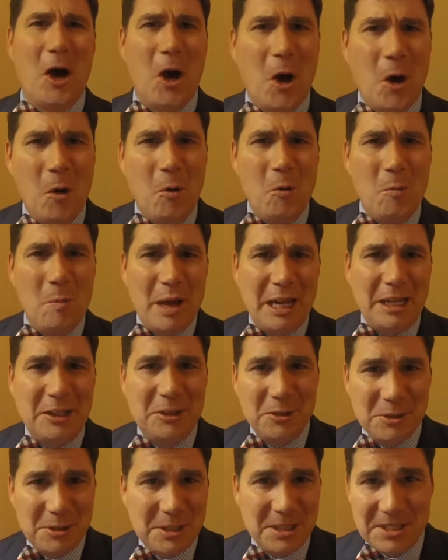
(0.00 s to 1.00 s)
Oh my
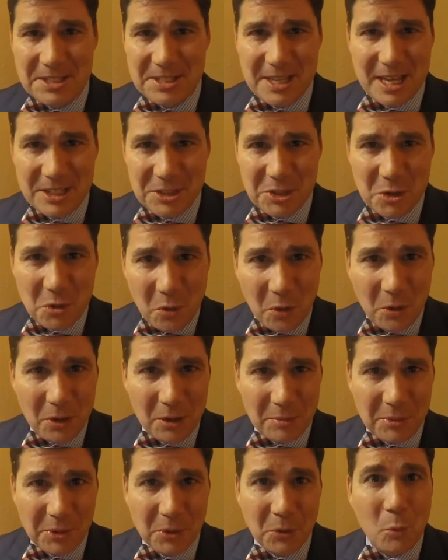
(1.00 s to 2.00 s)
goodness, that's
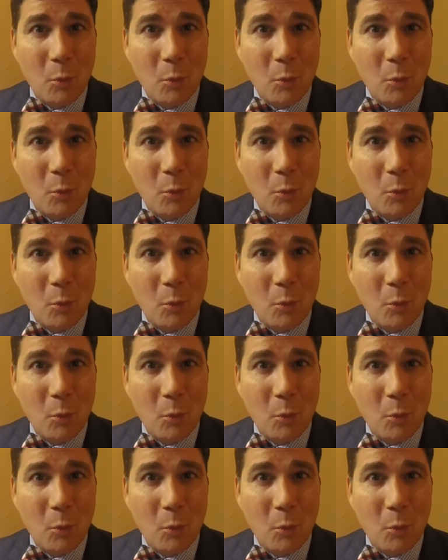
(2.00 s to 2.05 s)
horrible.